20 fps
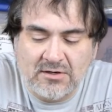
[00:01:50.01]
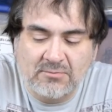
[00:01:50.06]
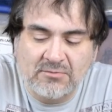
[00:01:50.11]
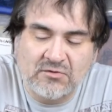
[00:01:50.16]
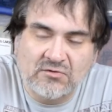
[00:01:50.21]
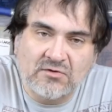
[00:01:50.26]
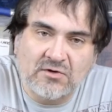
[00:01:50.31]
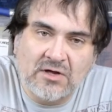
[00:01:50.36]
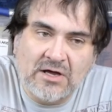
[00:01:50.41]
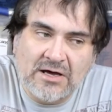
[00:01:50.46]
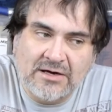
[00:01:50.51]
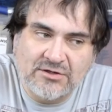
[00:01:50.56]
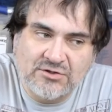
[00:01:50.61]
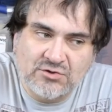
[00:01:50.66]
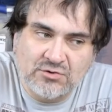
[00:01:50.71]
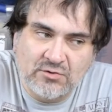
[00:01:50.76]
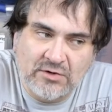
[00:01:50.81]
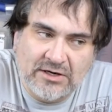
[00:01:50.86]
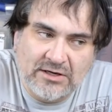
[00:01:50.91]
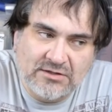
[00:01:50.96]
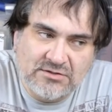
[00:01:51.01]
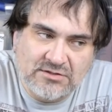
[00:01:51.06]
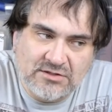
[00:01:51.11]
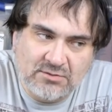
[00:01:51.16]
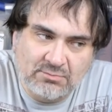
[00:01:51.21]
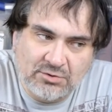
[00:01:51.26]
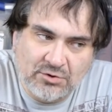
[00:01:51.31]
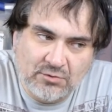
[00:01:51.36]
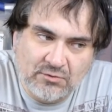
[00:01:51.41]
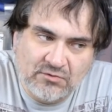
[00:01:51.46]
There's a lot of train
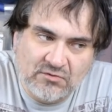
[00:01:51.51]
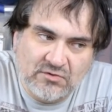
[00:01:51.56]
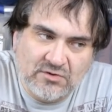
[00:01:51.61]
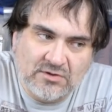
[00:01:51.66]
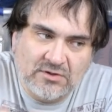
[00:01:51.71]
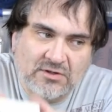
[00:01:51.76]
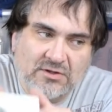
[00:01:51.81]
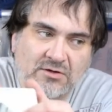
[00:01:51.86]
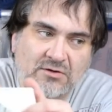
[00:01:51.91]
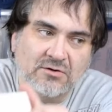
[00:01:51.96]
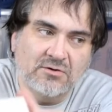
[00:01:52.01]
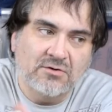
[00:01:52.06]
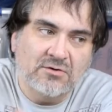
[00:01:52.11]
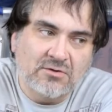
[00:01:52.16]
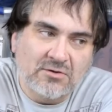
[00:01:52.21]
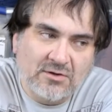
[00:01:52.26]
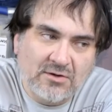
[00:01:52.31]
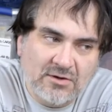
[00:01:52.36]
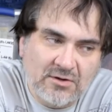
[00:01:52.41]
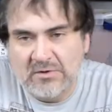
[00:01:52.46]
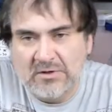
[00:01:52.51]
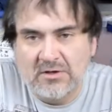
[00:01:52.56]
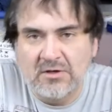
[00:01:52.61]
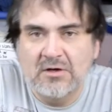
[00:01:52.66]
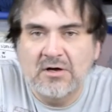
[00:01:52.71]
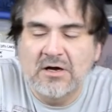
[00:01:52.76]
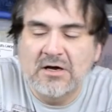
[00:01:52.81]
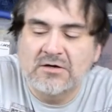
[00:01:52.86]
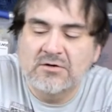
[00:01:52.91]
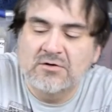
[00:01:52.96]
depots in here.
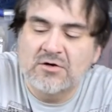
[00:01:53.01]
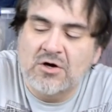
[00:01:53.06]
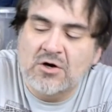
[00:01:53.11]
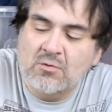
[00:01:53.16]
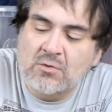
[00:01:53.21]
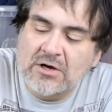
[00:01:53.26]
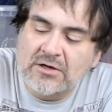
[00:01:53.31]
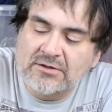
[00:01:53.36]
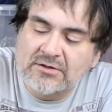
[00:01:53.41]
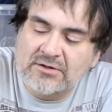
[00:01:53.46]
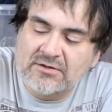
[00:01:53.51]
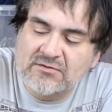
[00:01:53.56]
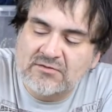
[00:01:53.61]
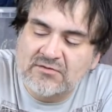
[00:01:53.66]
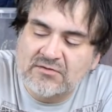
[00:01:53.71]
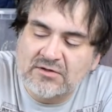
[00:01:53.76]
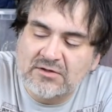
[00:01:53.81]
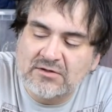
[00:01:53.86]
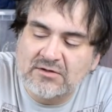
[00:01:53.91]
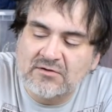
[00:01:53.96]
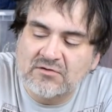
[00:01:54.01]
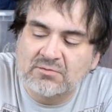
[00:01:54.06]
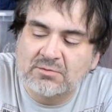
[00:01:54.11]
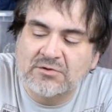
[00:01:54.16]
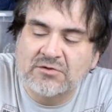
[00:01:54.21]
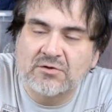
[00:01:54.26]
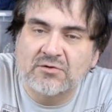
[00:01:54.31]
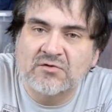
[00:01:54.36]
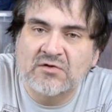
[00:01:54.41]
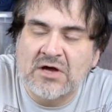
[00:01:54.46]
I don't know how well you can see these,
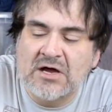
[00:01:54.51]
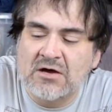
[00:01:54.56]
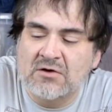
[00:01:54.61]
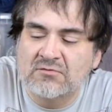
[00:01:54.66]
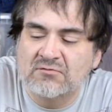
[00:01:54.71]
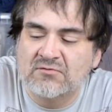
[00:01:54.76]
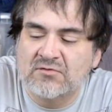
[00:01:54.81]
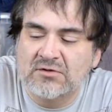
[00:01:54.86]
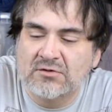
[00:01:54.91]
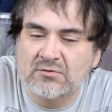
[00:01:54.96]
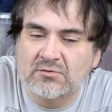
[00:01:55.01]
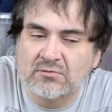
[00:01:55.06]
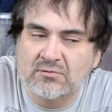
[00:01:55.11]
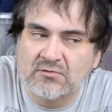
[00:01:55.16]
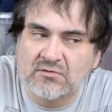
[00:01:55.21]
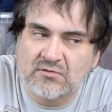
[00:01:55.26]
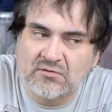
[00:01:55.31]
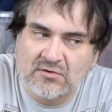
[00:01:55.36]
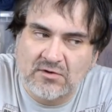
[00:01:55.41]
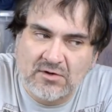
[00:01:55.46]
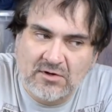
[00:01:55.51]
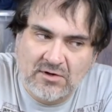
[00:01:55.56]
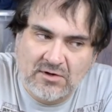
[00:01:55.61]
but they're town views.